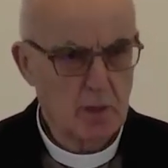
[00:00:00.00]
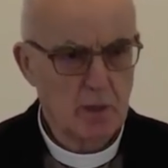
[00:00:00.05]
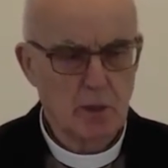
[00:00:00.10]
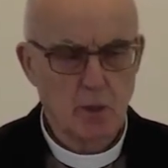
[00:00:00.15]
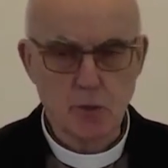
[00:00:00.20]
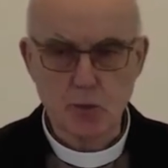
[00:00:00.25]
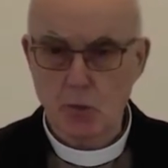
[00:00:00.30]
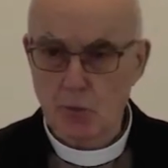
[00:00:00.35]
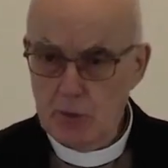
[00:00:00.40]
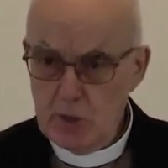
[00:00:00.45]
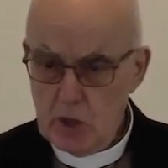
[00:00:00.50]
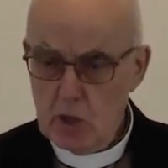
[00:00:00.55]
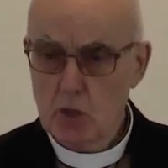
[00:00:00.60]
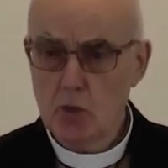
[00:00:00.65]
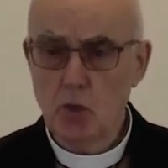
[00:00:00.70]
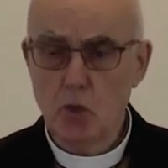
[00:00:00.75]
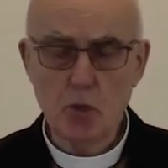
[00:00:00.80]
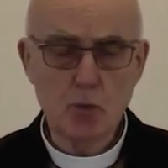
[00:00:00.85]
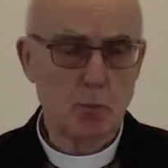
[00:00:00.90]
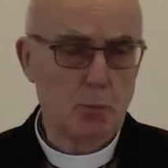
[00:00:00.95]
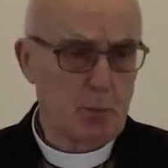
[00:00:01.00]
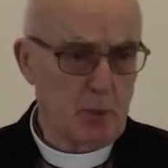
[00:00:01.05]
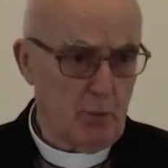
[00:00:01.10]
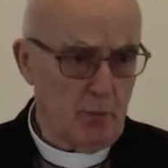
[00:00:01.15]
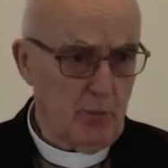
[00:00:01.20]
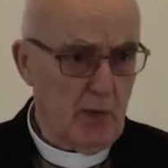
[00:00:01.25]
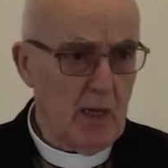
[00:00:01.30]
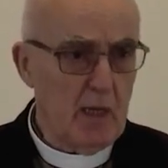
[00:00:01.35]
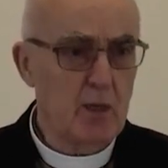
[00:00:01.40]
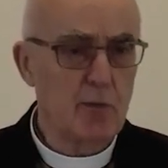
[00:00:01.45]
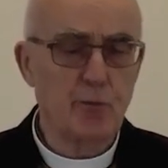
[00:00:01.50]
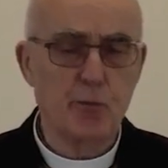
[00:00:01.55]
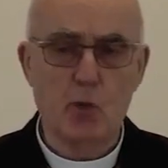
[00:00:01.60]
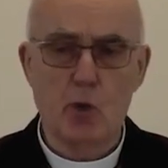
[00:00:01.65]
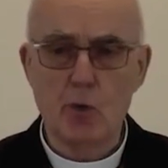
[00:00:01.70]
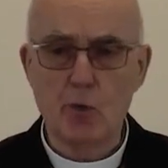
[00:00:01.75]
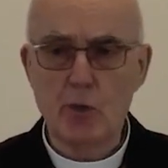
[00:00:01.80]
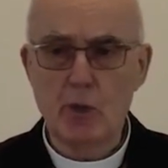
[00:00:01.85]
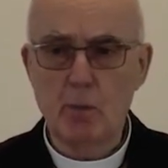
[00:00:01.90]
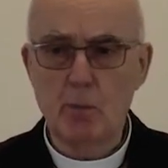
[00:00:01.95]
So these laws will provide
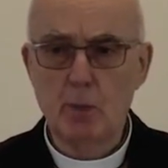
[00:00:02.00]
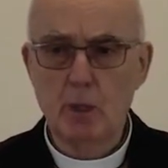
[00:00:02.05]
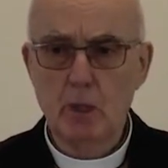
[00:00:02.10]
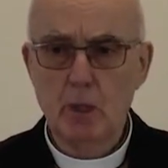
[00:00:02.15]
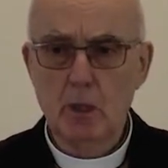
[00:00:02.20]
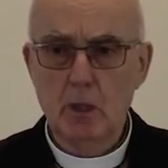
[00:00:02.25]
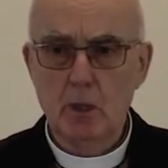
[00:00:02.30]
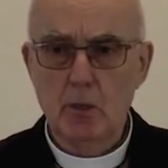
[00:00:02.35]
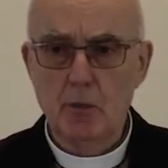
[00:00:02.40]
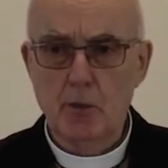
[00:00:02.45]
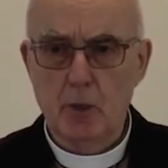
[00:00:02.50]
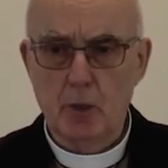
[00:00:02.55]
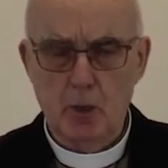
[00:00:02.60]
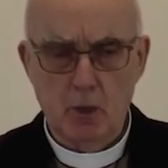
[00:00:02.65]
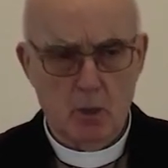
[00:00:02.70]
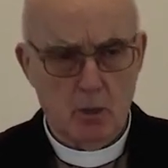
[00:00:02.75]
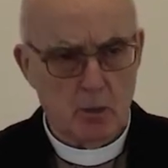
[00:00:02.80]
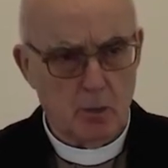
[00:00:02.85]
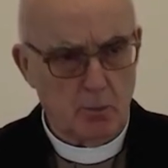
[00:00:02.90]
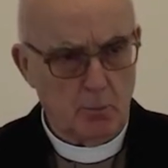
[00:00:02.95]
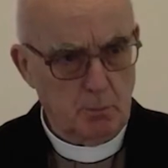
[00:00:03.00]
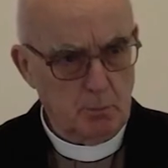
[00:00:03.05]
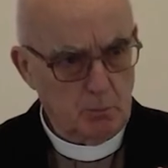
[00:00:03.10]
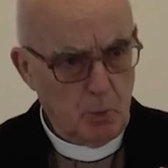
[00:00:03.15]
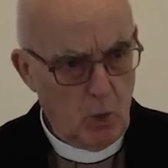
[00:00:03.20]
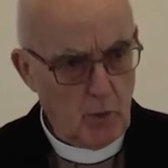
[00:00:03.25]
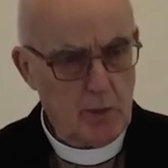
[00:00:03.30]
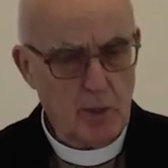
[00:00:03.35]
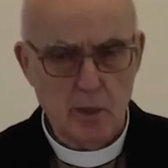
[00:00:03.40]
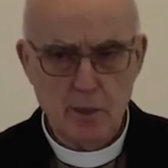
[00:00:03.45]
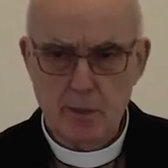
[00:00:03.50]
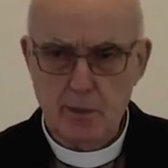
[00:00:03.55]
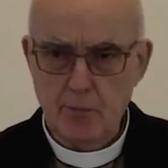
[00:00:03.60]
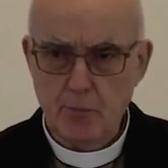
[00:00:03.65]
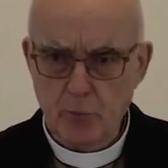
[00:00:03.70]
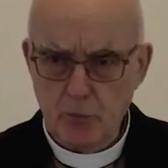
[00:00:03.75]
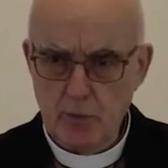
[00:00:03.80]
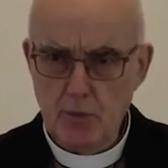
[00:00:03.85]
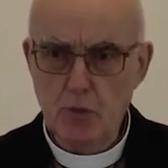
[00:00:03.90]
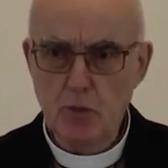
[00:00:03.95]
for them the moral and
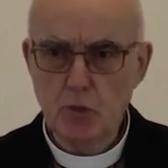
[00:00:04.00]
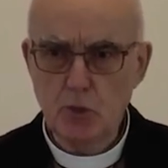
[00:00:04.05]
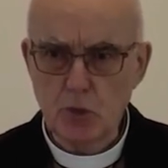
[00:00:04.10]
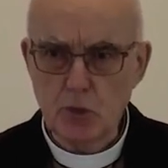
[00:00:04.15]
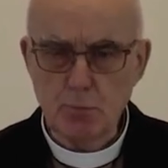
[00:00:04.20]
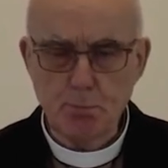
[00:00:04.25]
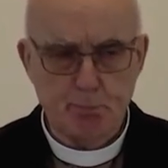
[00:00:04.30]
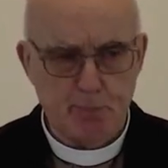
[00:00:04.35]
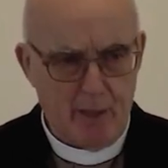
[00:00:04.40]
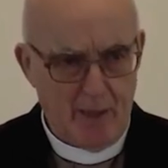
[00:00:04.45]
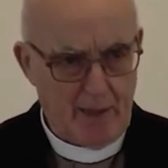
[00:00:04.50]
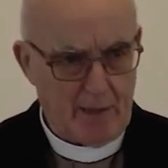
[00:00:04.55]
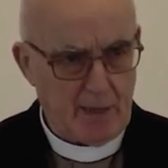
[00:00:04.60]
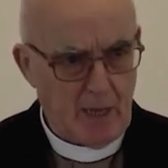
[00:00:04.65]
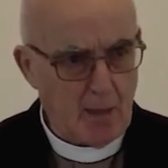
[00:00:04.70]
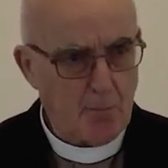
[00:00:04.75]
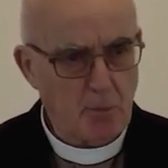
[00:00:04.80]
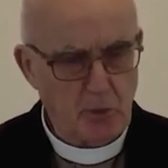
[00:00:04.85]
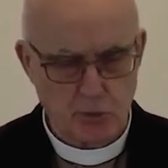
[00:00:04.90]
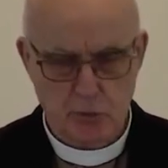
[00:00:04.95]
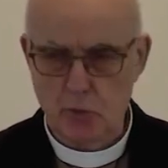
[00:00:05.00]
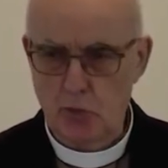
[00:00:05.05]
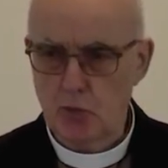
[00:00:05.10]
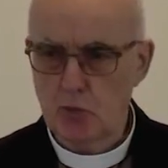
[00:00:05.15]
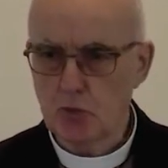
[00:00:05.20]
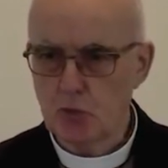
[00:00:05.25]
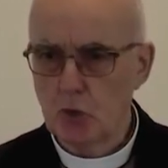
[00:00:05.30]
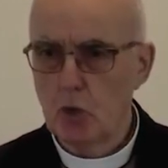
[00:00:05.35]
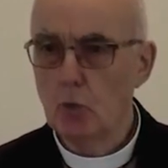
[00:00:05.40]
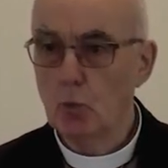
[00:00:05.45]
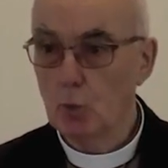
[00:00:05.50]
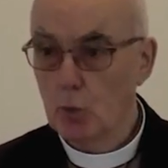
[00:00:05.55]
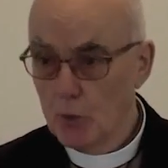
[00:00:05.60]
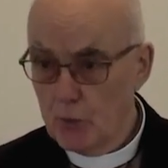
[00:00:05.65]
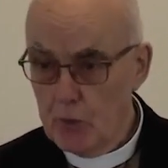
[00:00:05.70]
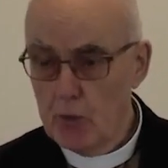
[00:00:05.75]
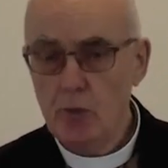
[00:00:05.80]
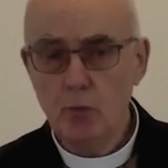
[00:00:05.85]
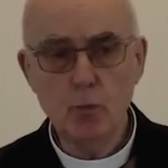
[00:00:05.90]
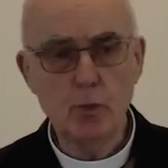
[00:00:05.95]
religious parameters
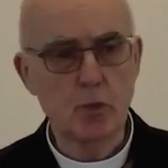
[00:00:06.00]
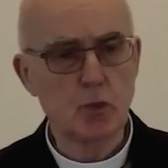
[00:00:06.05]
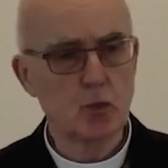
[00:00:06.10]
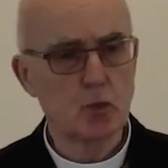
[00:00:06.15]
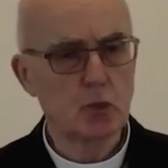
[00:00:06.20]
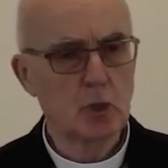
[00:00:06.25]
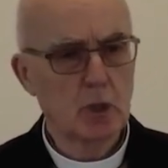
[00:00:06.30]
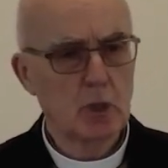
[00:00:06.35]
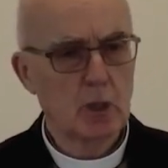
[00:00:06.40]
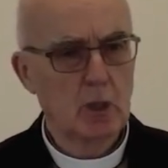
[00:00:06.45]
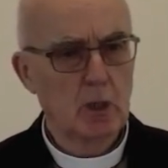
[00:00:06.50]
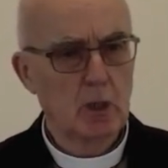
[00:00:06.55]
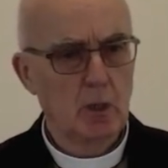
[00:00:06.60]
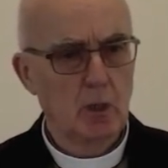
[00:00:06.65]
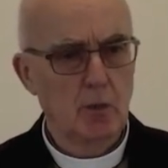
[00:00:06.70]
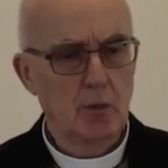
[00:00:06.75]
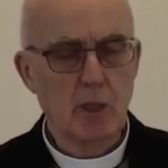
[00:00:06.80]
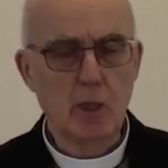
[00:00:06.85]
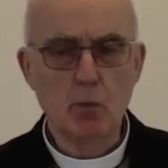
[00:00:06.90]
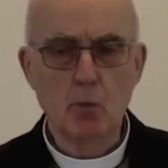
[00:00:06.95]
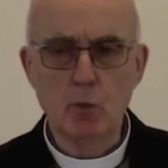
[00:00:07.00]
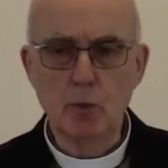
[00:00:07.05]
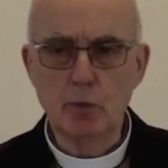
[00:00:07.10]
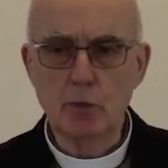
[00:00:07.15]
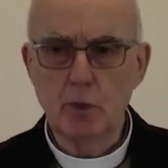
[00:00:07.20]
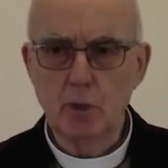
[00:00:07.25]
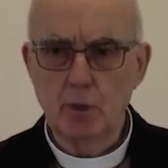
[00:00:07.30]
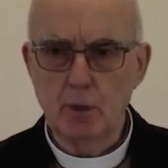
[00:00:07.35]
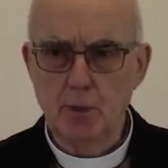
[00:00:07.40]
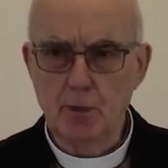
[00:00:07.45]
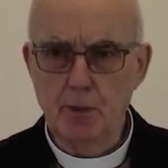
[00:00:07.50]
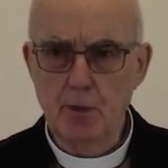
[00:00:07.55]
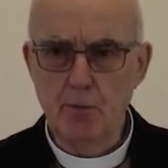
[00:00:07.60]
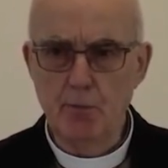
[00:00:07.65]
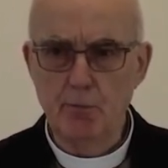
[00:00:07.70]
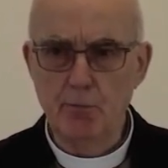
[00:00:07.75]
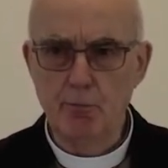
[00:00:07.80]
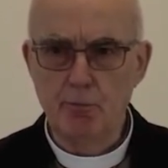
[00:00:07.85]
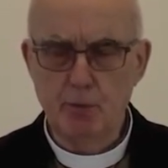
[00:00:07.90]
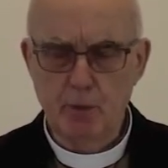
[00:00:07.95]
within which they would
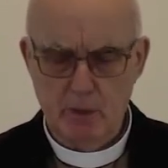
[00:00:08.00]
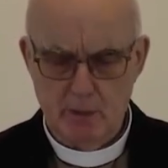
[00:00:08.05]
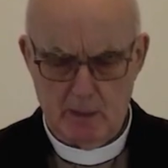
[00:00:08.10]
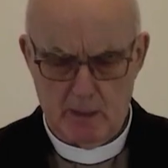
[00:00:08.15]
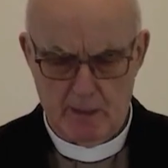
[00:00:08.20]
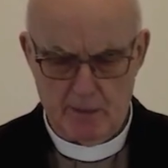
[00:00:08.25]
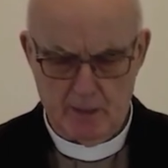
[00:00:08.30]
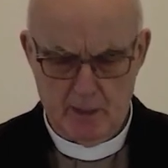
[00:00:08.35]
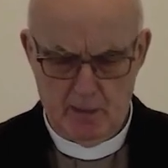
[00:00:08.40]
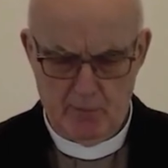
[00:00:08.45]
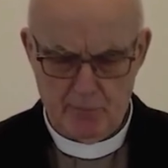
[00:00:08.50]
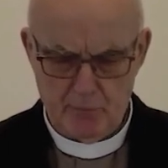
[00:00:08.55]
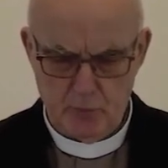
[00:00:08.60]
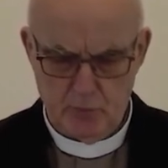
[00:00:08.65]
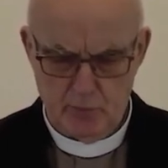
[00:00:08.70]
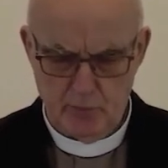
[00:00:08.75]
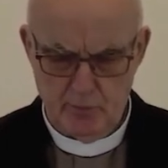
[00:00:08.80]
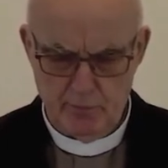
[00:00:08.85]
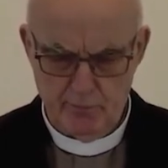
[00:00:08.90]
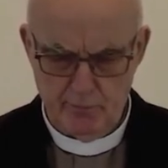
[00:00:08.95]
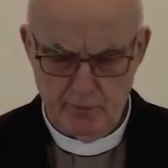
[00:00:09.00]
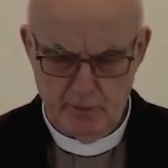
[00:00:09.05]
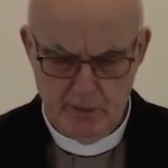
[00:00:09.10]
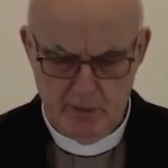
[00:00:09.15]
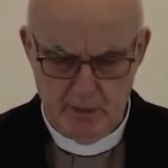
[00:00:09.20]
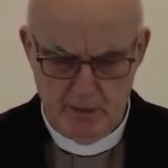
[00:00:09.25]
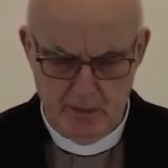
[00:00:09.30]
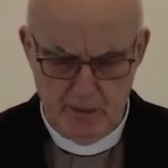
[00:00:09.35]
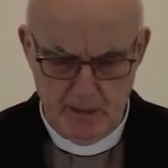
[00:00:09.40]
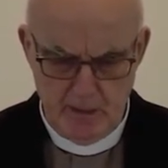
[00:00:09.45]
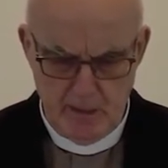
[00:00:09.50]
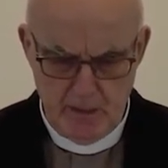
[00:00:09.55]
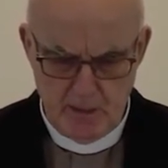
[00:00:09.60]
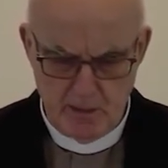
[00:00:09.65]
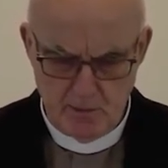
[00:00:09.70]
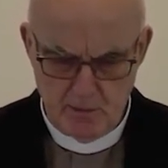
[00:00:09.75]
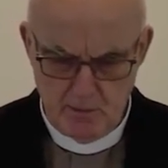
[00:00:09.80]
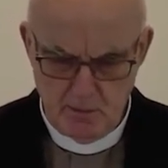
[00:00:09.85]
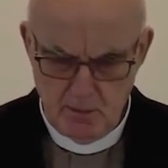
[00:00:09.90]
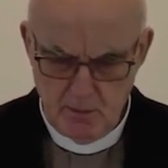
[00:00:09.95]
live and have to live
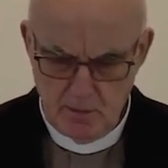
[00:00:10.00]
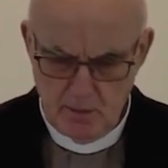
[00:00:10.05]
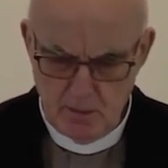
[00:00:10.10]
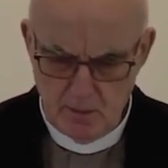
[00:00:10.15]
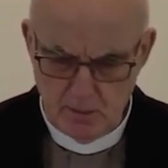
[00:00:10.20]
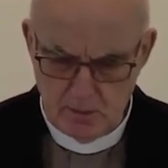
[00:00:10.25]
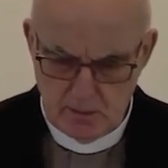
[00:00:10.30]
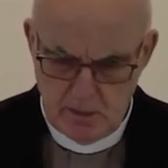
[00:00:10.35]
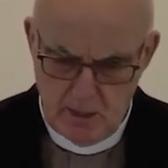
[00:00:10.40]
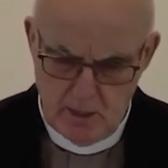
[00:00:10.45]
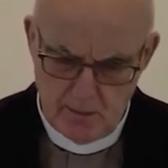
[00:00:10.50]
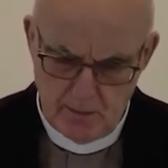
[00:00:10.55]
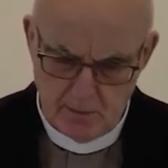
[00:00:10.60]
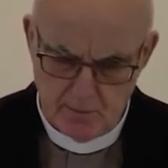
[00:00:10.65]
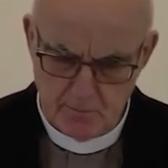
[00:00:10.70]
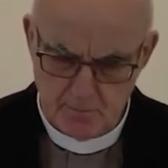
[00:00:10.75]
in Canaan.